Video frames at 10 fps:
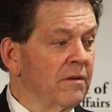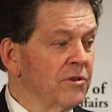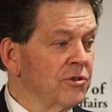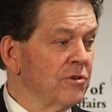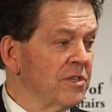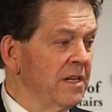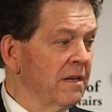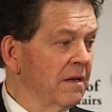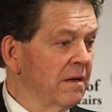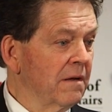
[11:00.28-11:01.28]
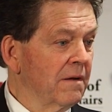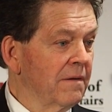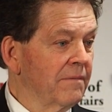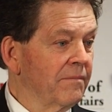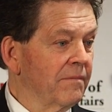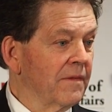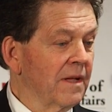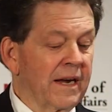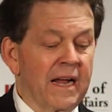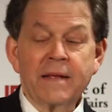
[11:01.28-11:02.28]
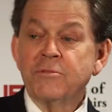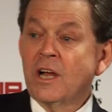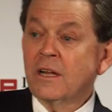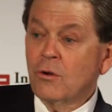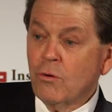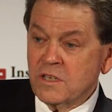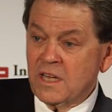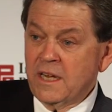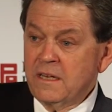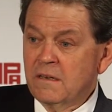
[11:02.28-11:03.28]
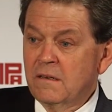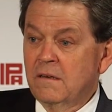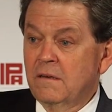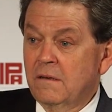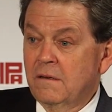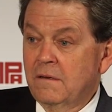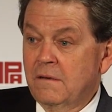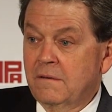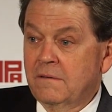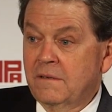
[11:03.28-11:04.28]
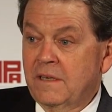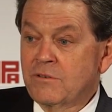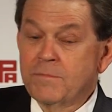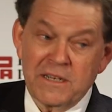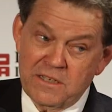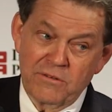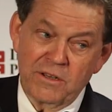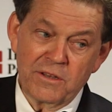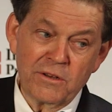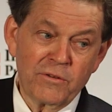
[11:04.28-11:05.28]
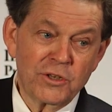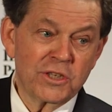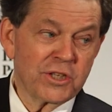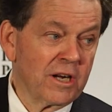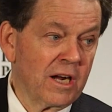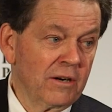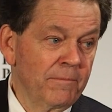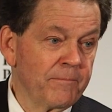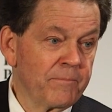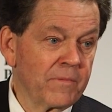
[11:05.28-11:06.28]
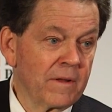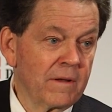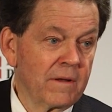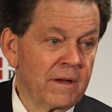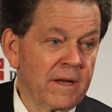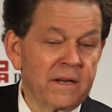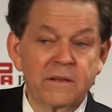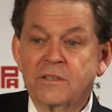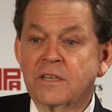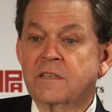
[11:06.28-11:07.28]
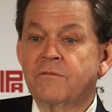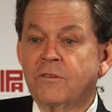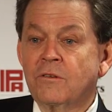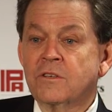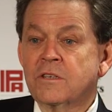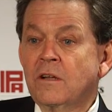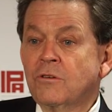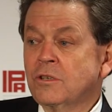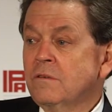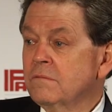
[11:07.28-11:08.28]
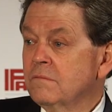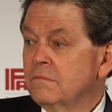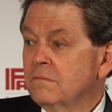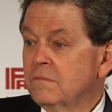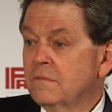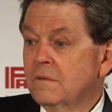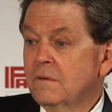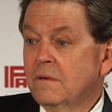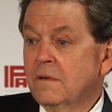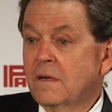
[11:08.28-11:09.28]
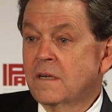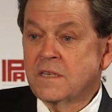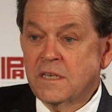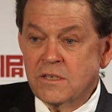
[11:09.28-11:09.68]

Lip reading: of New Jersey, a guy named John Corzine, he was my student at the University of Chicago, and just in full disclosure, a C